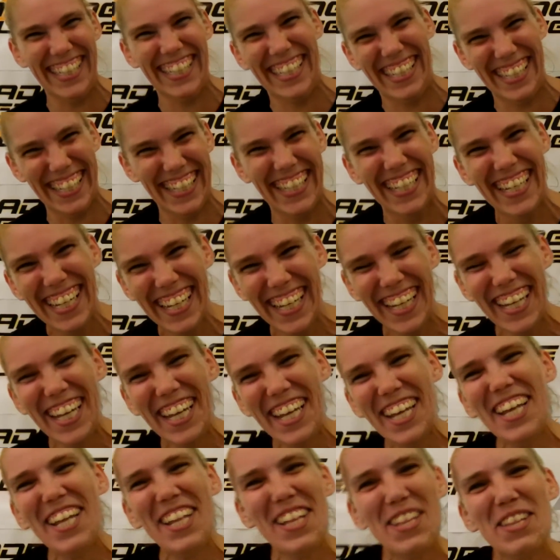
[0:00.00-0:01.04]
in the face
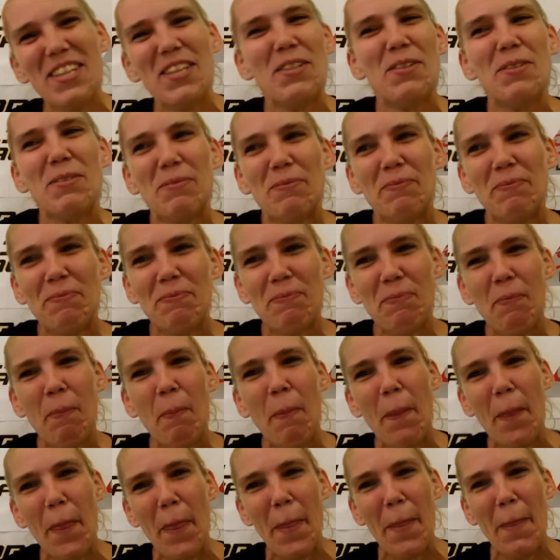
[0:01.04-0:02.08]
off. All
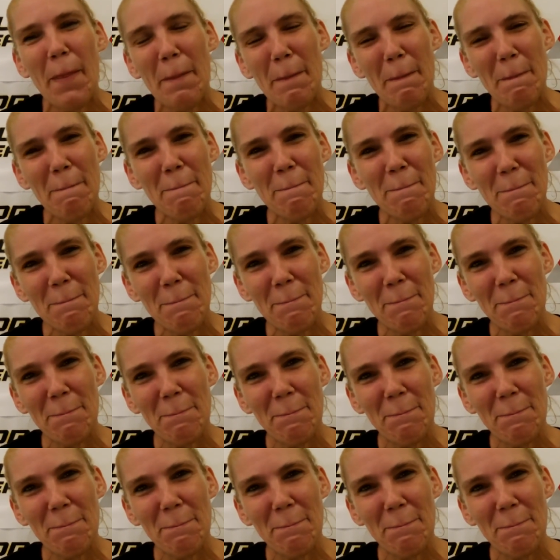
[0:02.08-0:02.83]
right, thank you.